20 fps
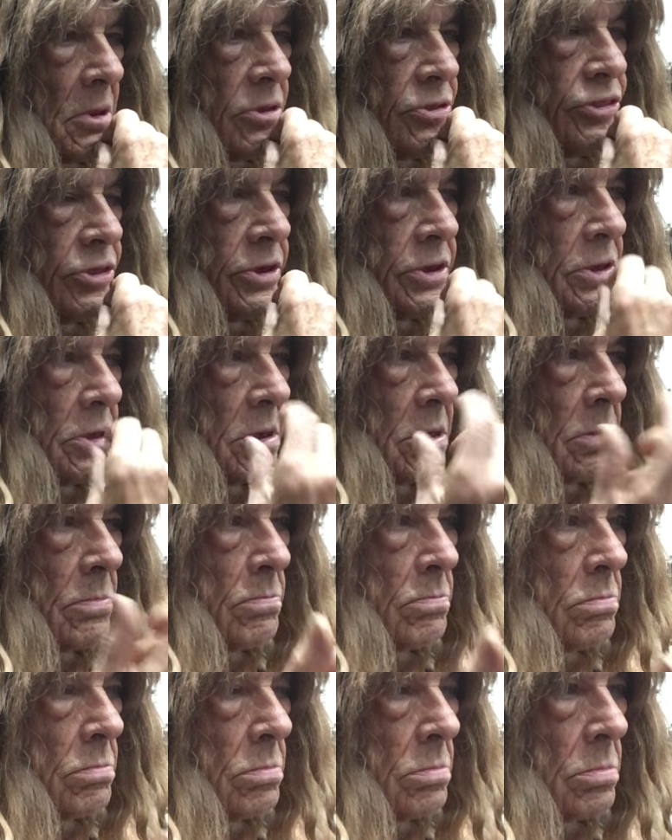
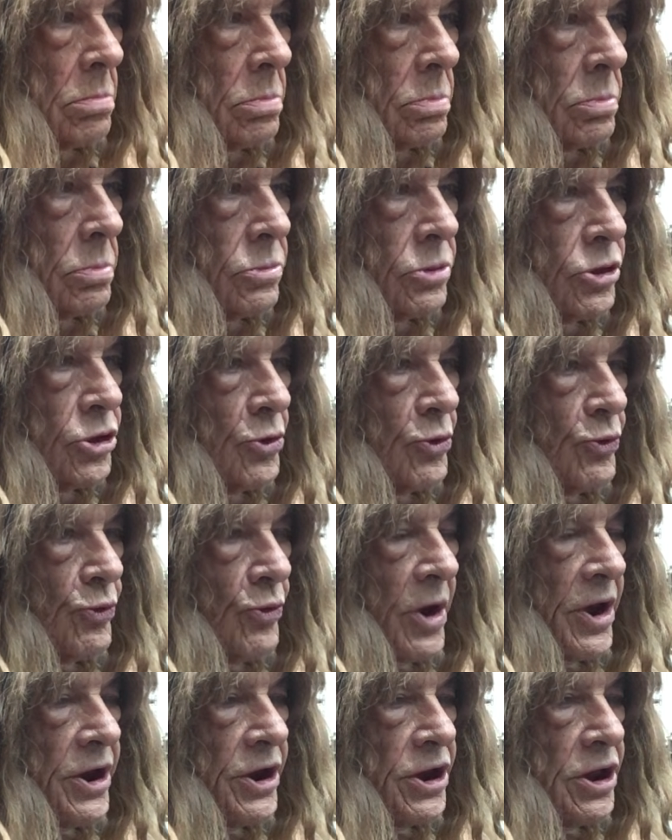The
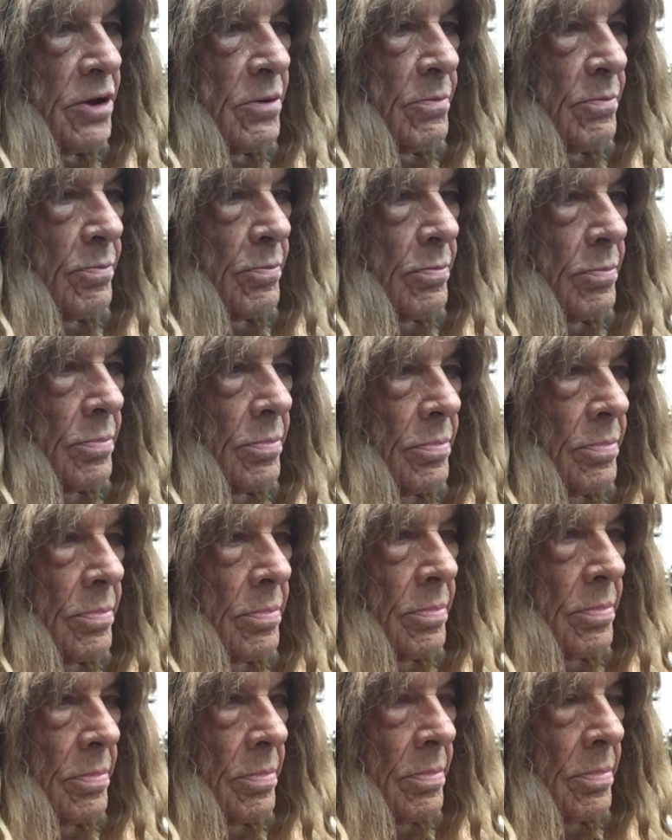uranium
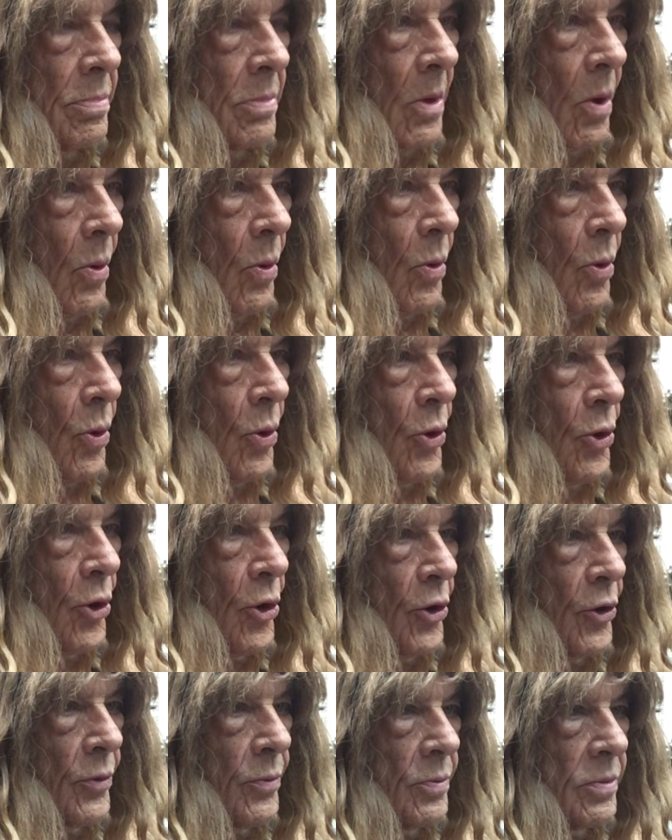
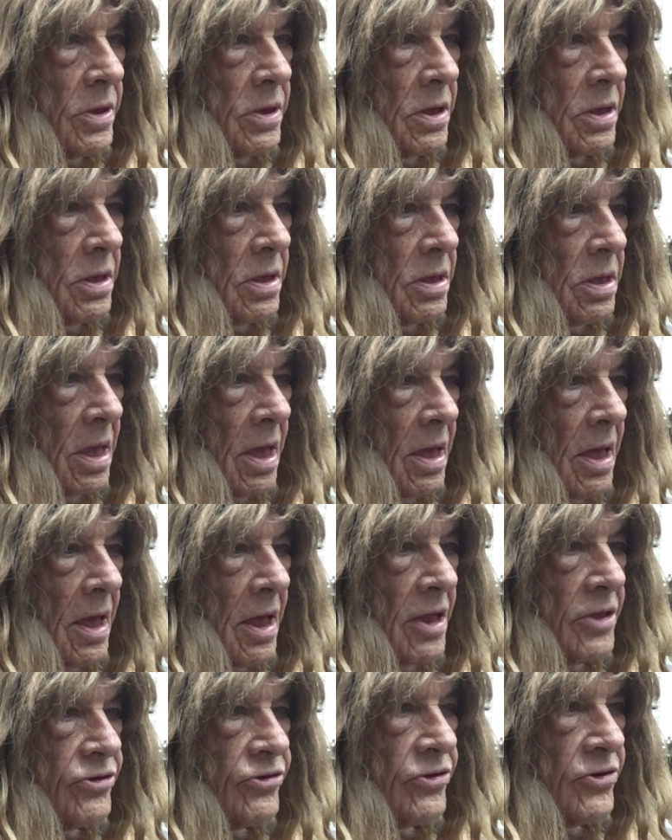ore
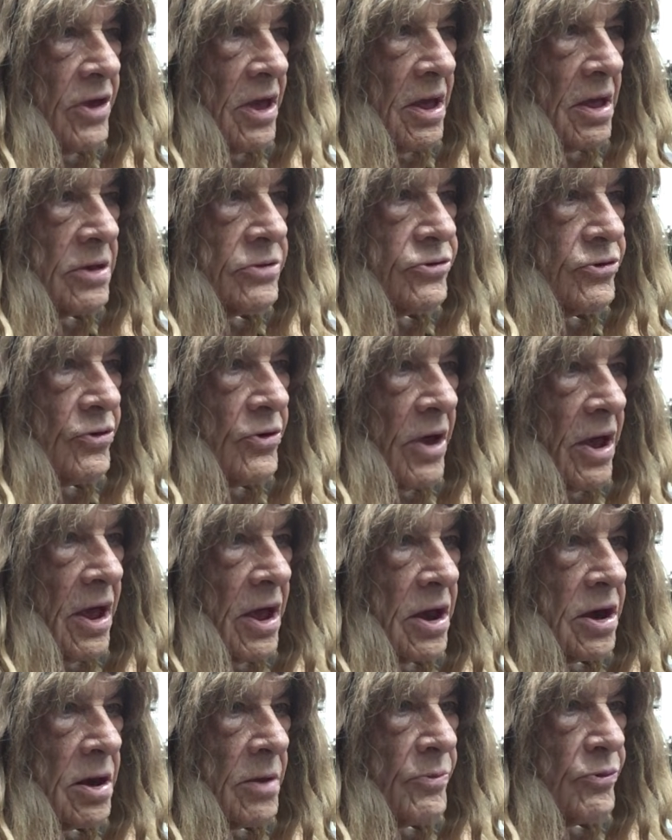adds the extra
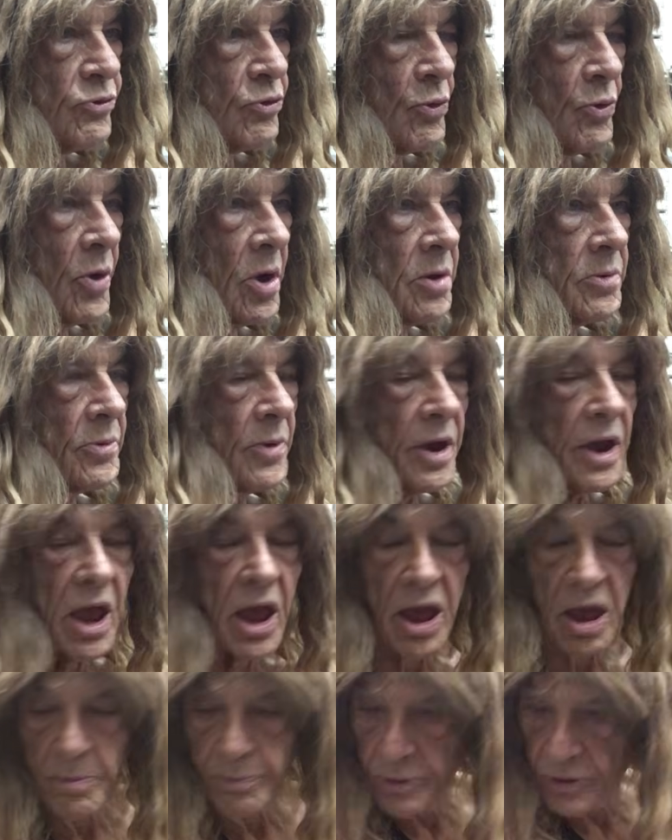atoms or whatever
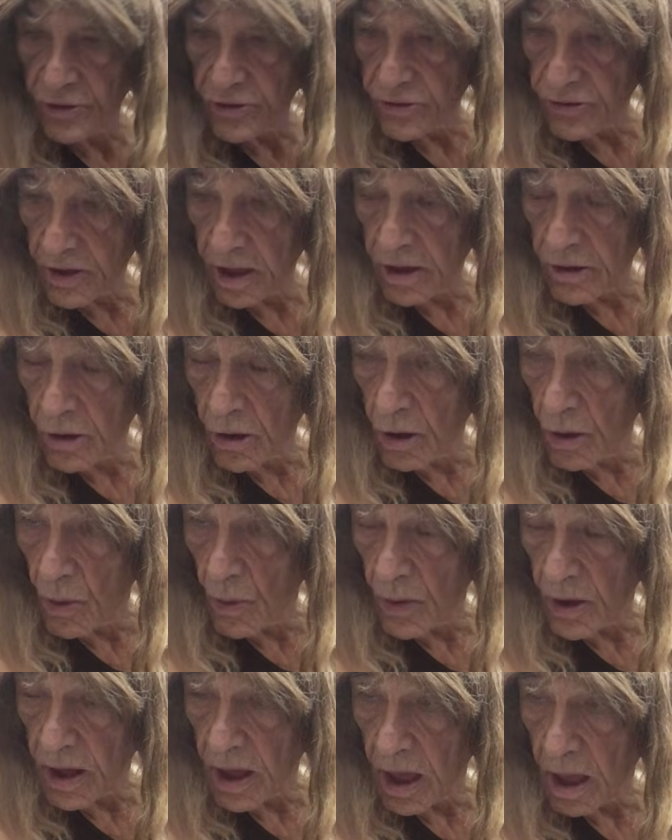happens. I don't know
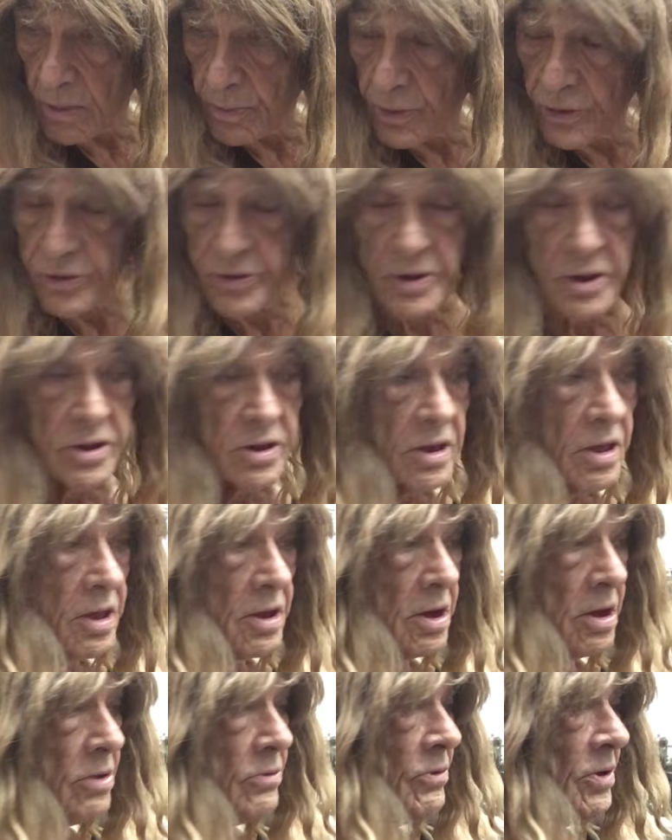what happens. I got
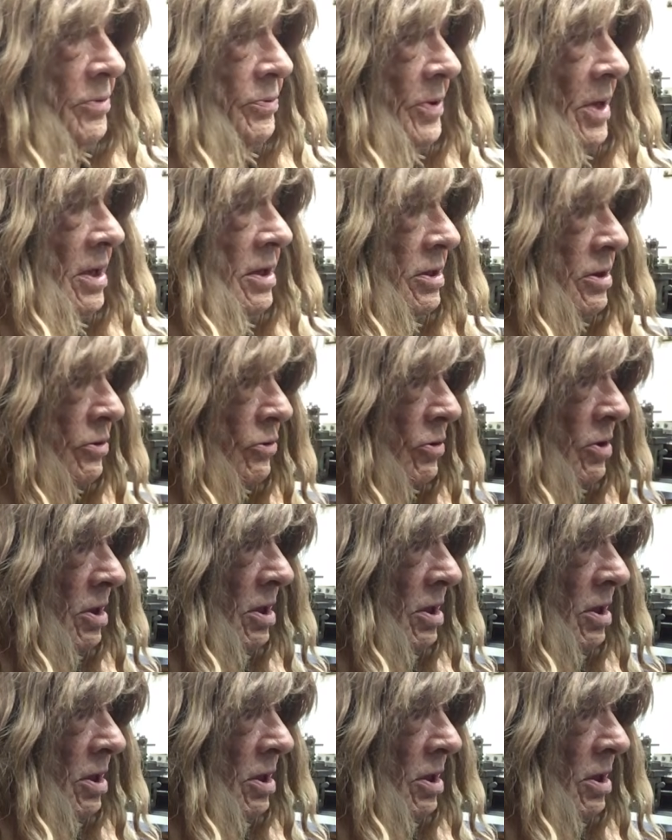it rough. I can,